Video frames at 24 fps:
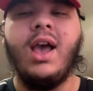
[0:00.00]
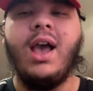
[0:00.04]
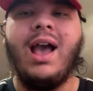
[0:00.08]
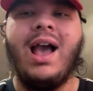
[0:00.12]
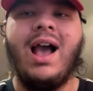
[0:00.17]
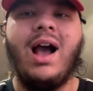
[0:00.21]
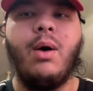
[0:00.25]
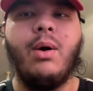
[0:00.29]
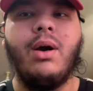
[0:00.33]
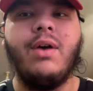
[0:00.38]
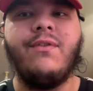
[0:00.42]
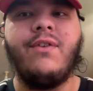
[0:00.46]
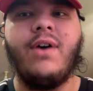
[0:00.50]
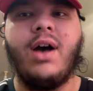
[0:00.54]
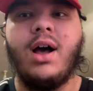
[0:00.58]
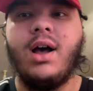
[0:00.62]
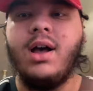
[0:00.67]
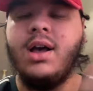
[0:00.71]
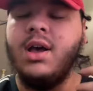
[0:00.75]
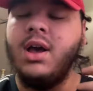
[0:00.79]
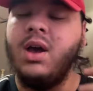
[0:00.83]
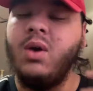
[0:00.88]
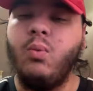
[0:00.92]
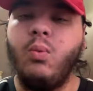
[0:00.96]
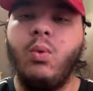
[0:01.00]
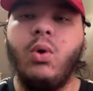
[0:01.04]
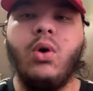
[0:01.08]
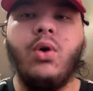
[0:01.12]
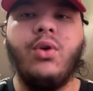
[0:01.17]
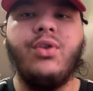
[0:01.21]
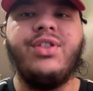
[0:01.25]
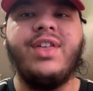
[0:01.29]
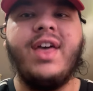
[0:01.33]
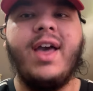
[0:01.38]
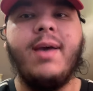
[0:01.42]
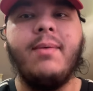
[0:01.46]
However,
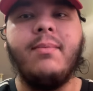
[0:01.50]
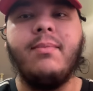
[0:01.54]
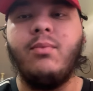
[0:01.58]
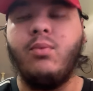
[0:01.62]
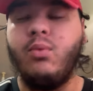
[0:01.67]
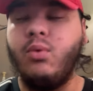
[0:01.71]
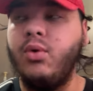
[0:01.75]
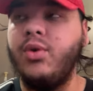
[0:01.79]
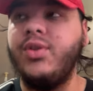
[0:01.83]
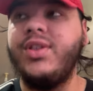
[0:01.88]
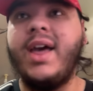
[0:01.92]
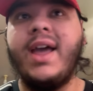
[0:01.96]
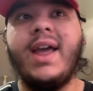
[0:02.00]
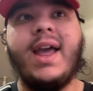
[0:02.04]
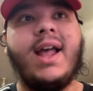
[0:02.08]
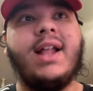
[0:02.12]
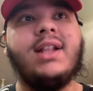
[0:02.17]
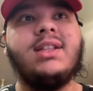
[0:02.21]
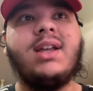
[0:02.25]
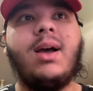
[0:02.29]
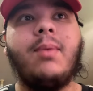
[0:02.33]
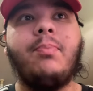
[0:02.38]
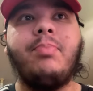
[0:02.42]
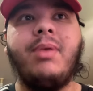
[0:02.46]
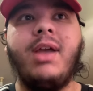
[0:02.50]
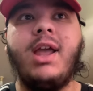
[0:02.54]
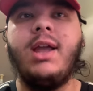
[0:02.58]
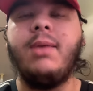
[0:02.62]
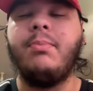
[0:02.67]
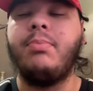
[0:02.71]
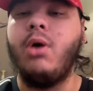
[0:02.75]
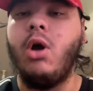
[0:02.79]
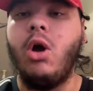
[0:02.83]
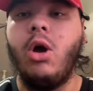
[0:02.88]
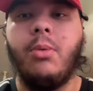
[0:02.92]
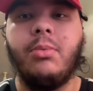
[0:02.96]
will they end up being
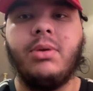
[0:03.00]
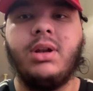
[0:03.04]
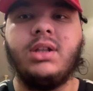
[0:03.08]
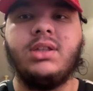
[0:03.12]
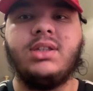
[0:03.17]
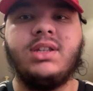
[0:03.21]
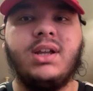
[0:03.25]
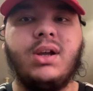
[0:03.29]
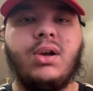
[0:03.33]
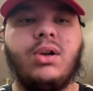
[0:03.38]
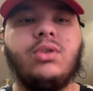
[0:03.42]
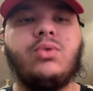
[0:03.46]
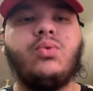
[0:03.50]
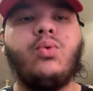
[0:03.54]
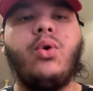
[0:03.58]
permanent deals?